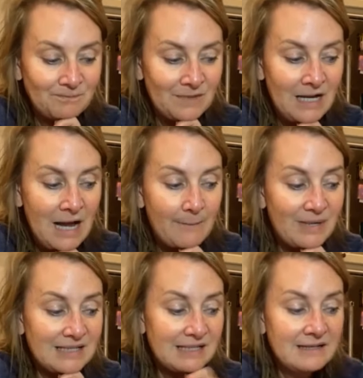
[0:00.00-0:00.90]
But
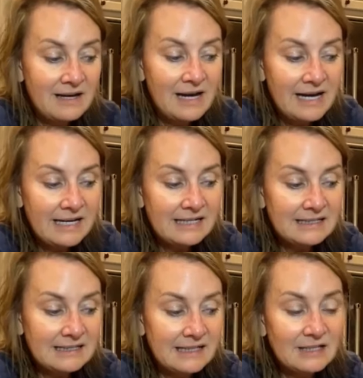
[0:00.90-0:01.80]
tonight, instead of
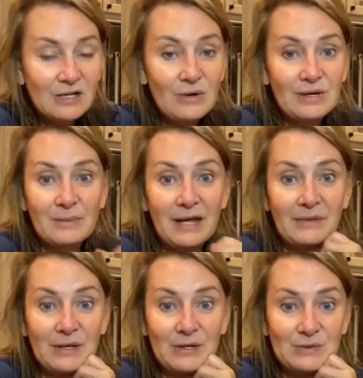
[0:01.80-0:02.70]
talking about
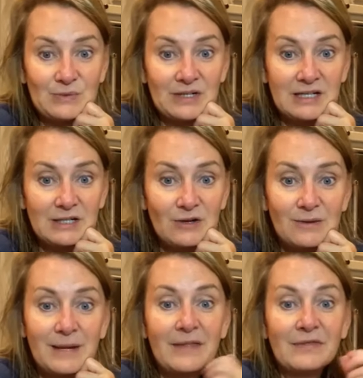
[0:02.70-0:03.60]
those, we're going to talk about
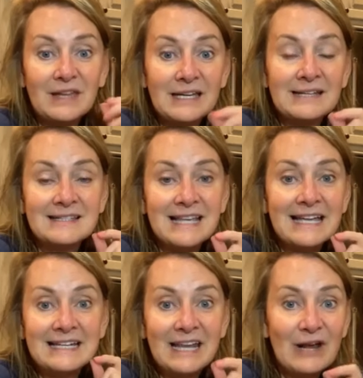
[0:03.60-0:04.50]
things that
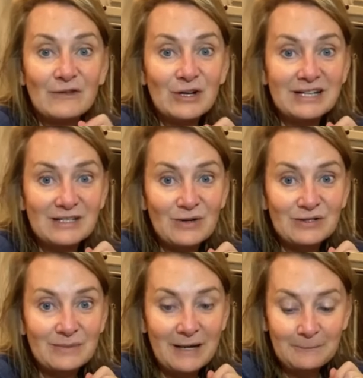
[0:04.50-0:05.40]
never get talked about.
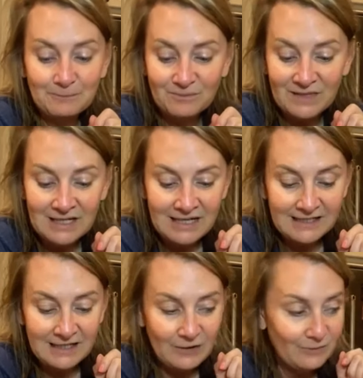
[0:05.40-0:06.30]
So
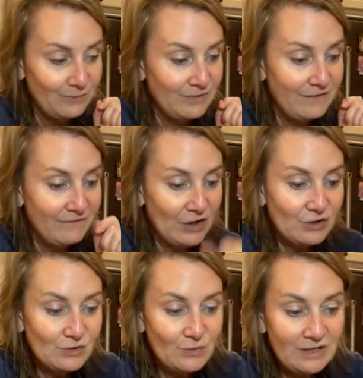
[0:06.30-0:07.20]
the first one
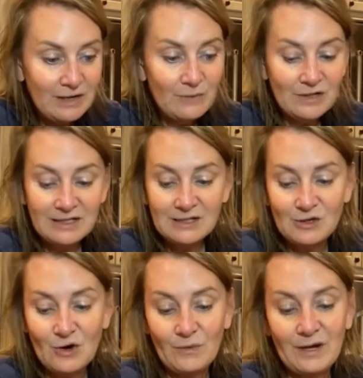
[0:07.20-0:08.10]
that we're going to start
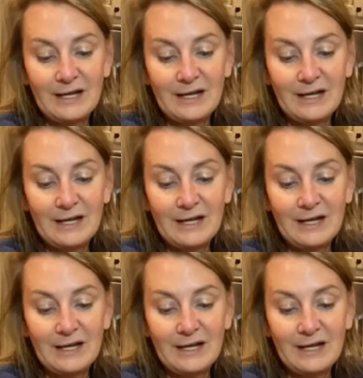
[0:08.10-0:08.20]
with